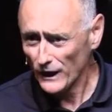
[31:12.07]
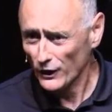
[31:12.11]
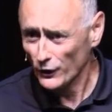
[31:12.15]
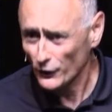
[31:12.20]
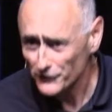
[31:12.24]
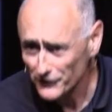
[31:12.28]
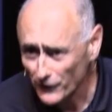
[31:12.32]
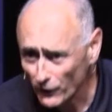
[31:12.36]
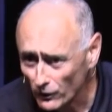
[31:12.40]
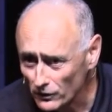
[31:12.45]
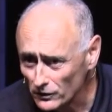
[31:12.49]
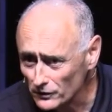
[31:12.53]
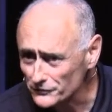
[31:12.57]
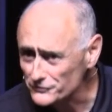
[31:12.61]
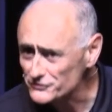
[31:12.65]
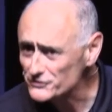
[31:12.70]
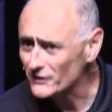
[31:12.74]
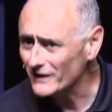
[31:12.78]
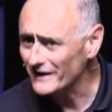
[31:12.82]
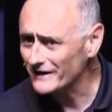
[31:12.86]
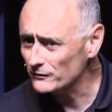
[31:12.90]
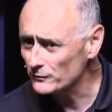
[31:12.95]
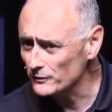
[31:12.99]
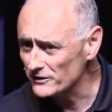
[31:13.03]
Are y'all on
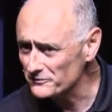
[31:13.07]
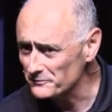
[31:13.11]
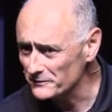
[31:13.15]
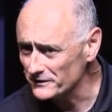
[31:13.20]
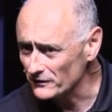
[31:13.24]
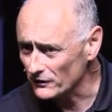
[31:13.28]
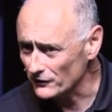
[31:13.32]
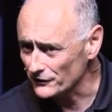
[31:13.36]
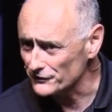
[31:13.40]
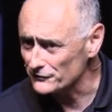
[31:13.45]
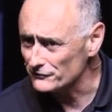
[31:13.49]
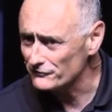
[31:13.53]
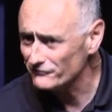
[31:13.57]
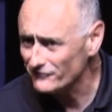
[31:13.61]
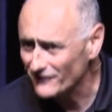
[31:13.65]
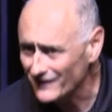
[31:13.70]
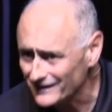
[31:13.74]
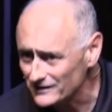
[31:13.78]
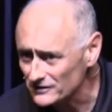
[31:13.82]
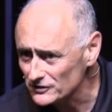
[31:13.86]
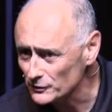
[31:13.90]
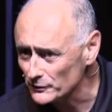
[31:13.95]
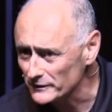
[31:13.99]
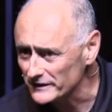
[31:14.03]
track with me? Are you
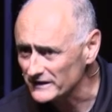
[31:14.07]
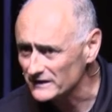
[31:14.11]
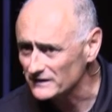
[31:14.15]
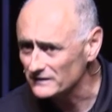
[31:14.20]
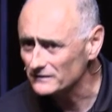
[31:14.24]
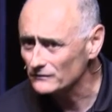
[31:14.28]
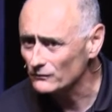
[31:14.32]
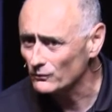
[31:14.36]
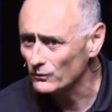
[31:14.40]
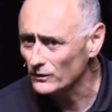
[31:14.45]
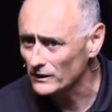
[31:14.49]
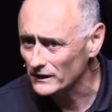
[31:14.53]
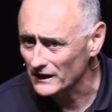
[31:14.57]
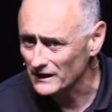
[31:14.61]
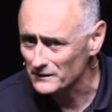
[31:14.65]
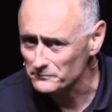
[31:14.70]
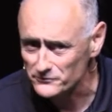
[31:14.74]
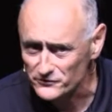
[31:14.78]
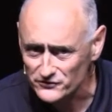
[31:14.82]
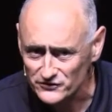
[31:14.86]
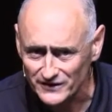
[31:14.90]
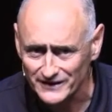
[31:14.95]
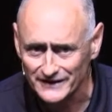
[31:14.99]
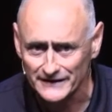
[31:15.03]
following what
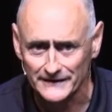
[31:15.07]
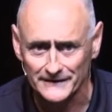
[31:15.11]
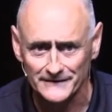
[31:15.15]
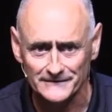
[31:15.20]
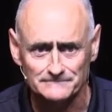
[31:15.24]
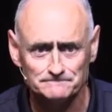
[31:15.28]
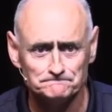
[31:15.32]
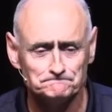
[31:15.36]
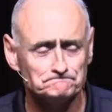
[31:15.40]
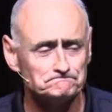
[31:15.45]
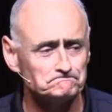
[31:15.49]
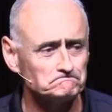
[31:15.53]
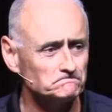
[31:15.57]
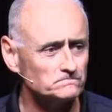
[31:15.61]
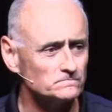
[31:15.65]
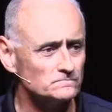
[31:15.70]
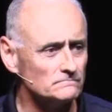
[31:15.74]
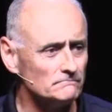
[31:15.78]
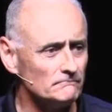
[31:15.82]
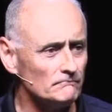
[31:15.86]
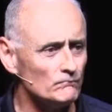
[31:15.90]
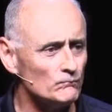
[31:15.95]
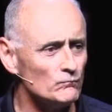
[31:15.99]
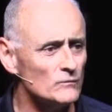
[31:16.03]
I'm saying?
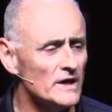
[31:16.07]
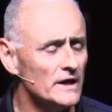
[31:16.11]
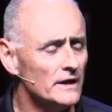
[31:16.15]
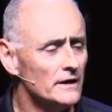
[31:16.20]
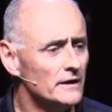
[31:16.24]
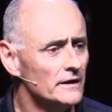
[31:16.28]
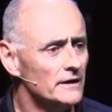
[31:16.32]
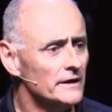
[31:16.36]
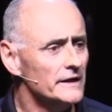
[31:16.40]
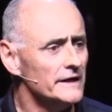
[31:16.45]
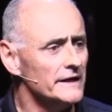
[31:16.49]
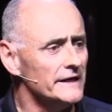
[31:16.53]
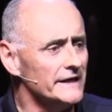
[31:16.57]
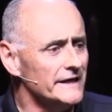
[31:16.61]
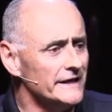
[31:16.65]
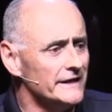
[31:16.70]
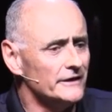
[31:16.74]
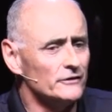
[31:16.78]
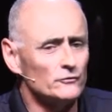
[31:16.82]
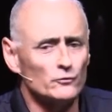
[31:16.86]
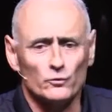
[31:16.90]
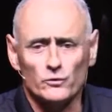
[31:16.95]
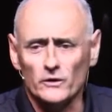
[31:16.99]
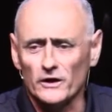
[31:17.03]

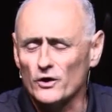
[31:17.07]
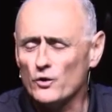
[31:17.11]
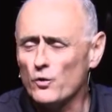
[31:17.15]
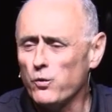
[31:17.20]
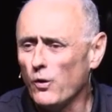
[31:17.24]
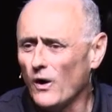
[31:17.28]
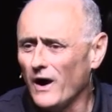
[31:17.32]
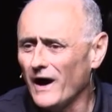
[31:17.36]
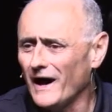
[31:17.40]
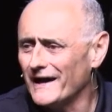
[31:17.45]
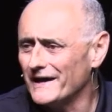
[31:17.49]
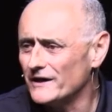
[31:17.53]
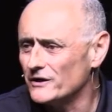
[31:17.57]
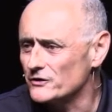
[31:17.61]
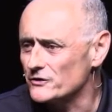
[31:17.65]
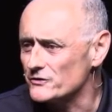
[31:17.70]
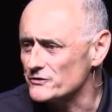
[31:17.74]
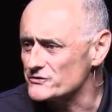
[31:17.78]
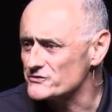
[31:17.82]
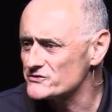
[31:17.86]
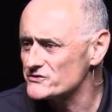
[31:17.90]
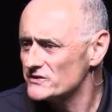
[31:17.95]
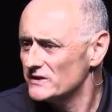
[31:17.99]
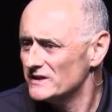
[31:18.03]
It
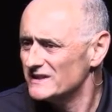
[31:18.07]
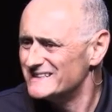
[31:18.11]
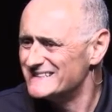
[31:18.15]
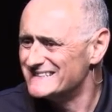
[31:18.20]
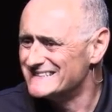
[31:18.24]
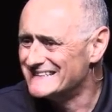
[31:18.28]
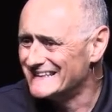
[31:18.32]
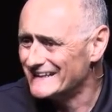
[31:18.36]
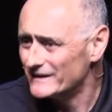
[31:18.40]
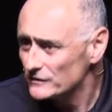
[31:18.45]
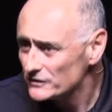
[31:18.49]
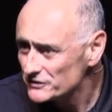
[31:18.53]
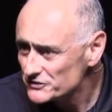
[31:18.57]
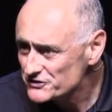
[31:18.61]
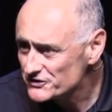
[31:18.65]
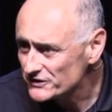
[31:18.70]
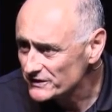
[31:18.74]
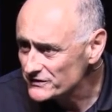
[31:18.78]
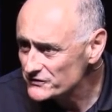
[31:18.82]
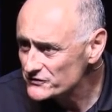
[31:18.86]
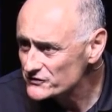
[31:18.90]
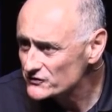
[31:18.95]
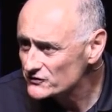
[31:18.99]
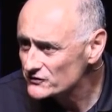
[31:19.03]
requires
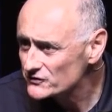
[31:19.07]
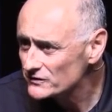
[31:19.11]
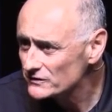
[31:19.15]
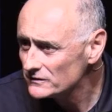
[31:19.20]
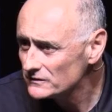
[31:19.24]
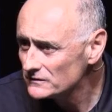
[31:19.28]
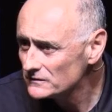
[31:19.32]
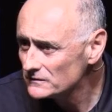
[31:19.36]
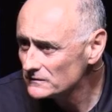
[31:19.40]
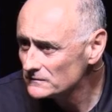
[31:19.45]
diligence.